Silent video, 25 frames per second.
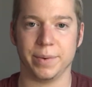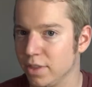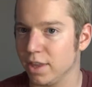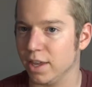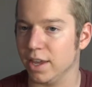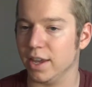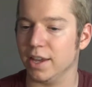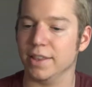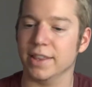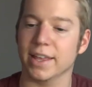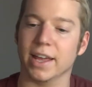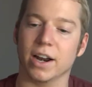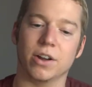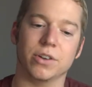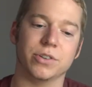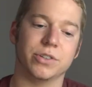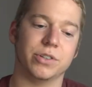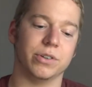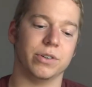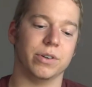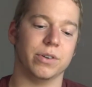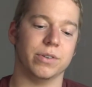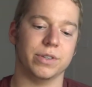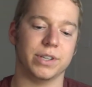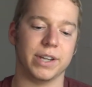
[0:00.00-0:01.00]
And that also
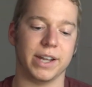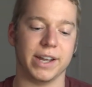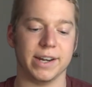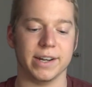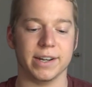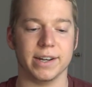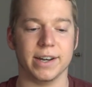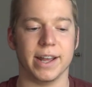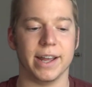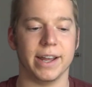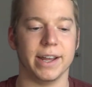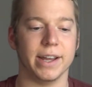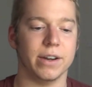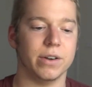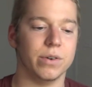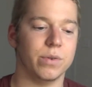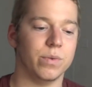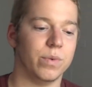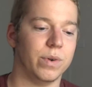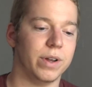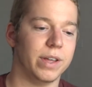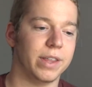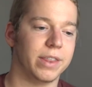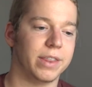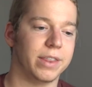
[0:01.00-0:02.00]
goes hand in hand
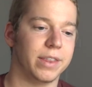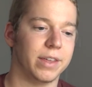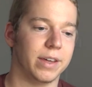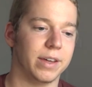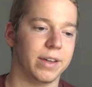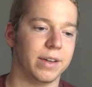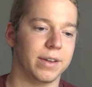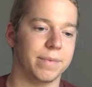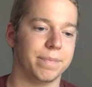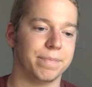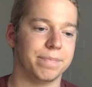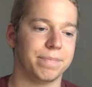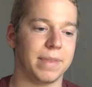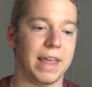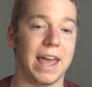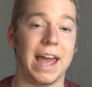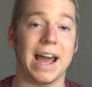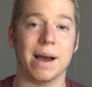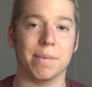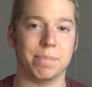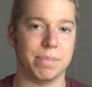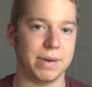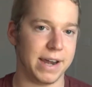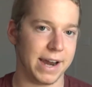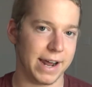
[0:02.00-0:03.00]
with
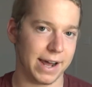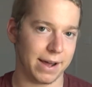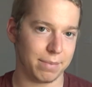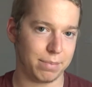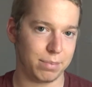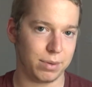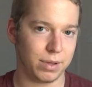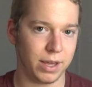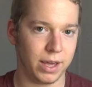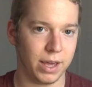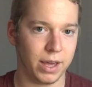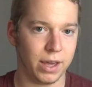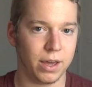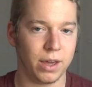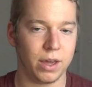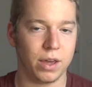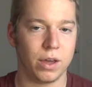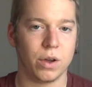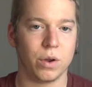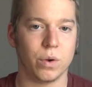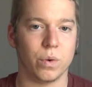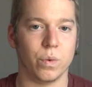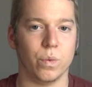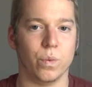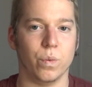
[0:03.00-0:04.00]
AppNap,
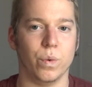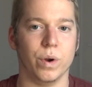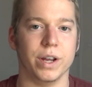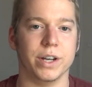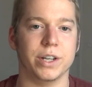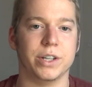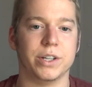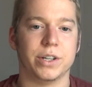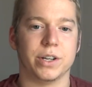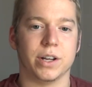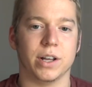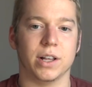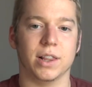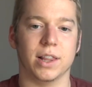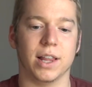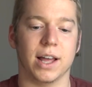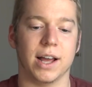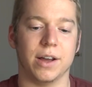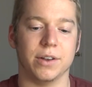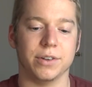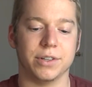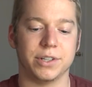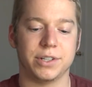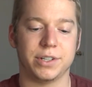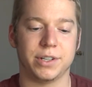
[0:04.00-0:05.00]
which
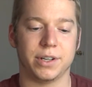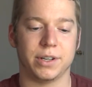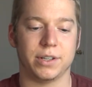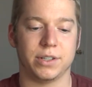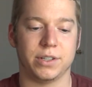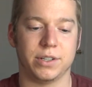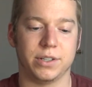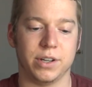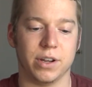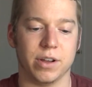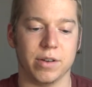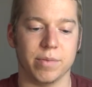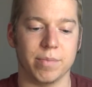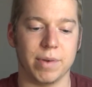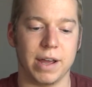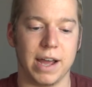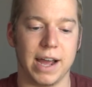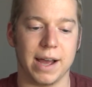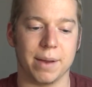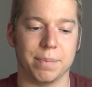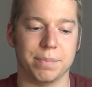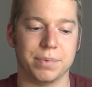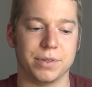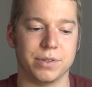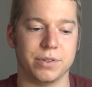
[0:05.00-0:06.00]
allows some
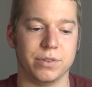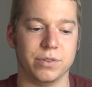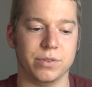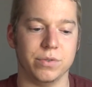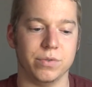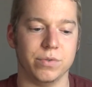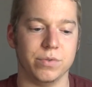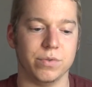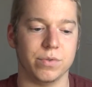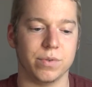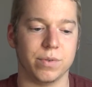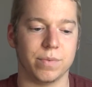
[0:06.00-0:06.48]
apps to